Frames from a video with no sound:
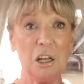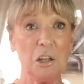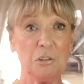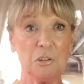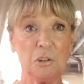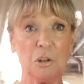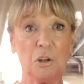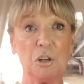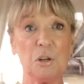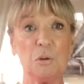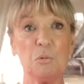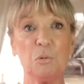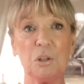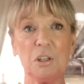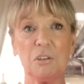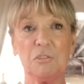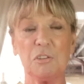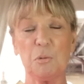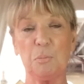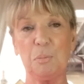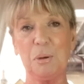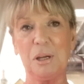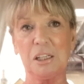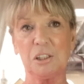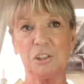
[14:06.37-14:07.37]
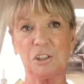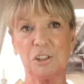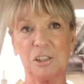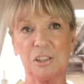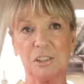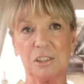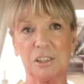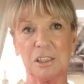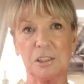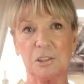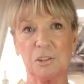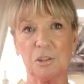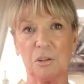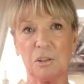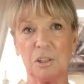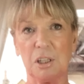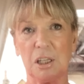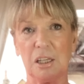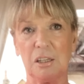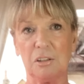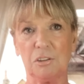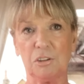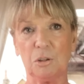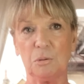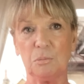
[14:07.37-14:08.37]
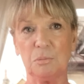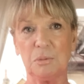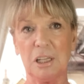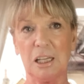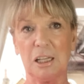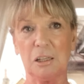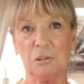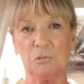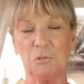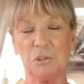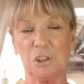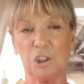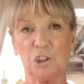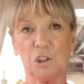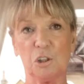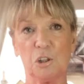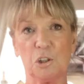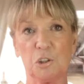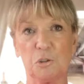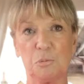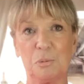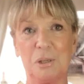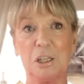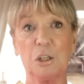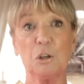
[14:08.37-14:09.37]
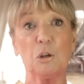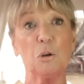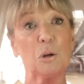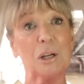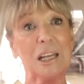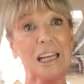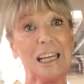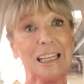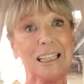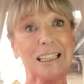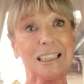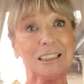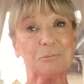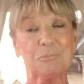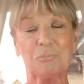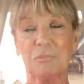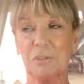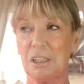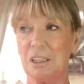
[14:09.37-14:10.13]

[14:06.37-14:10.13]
But only one of the pictures it's on the thumbnail which shows me cooking.